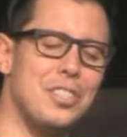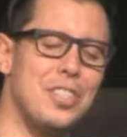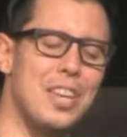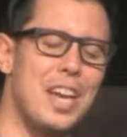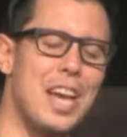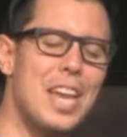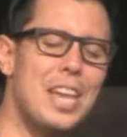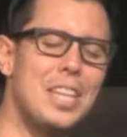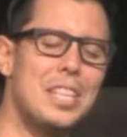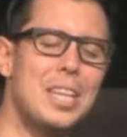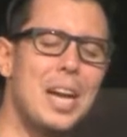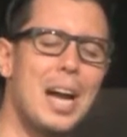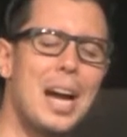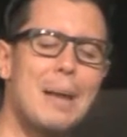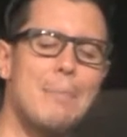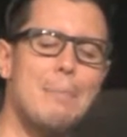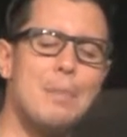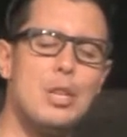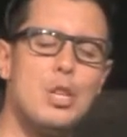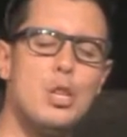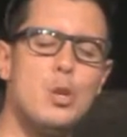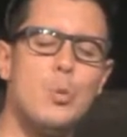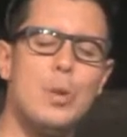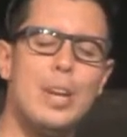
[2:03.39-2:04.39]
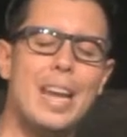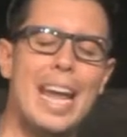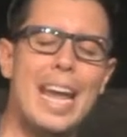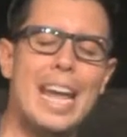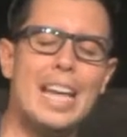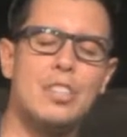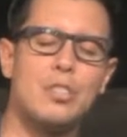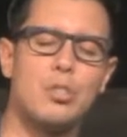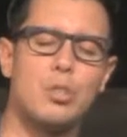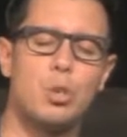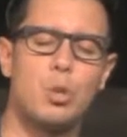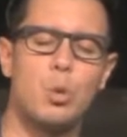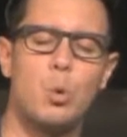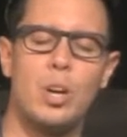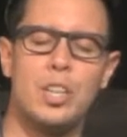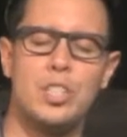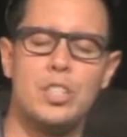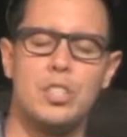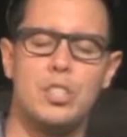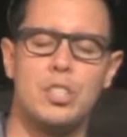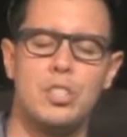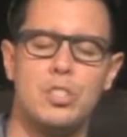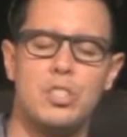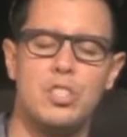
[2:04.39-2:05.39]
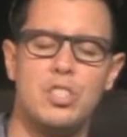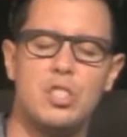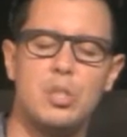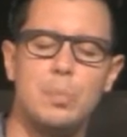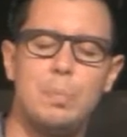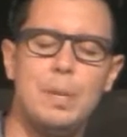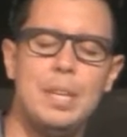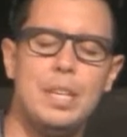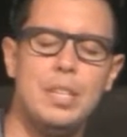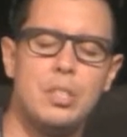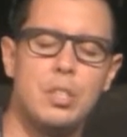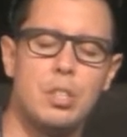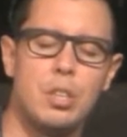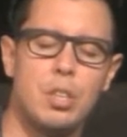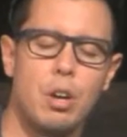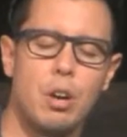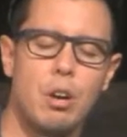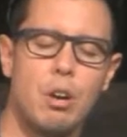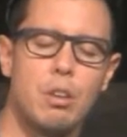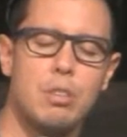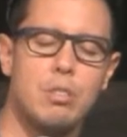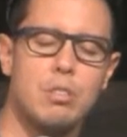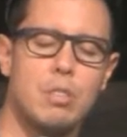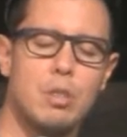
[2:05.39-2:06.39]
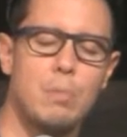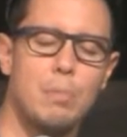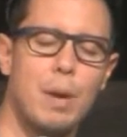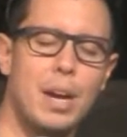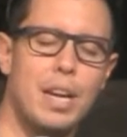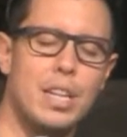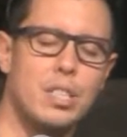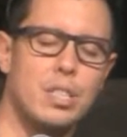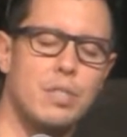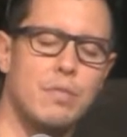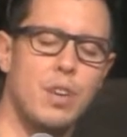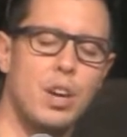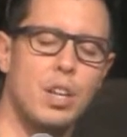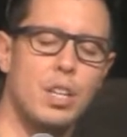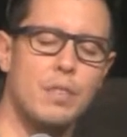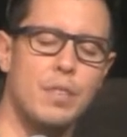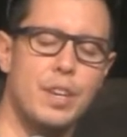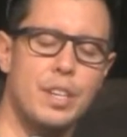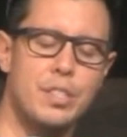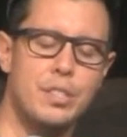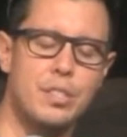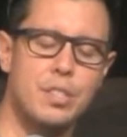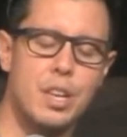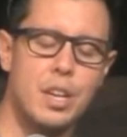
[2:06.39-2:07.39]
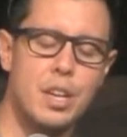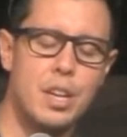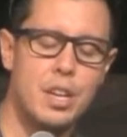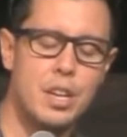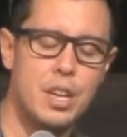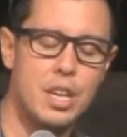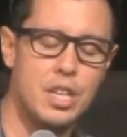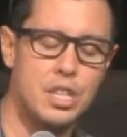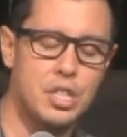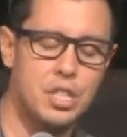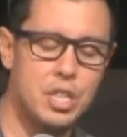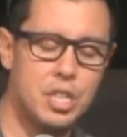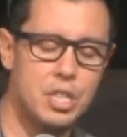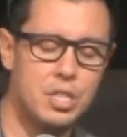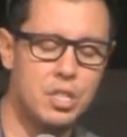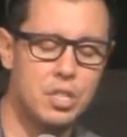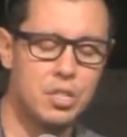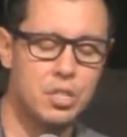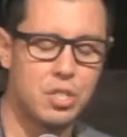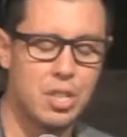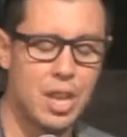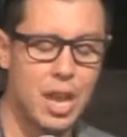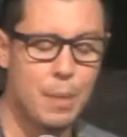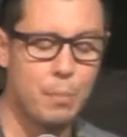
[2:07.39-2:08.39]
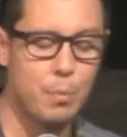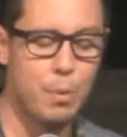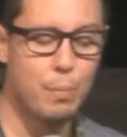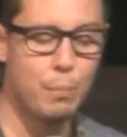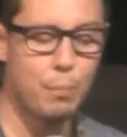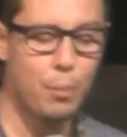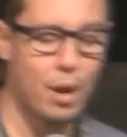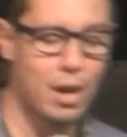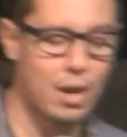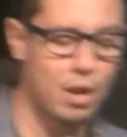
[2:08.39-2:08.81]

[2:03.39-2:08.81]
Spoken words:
ahead of time, that you would answer questions and speak to the hearts and minds of all of us. In Jesus' name we pray,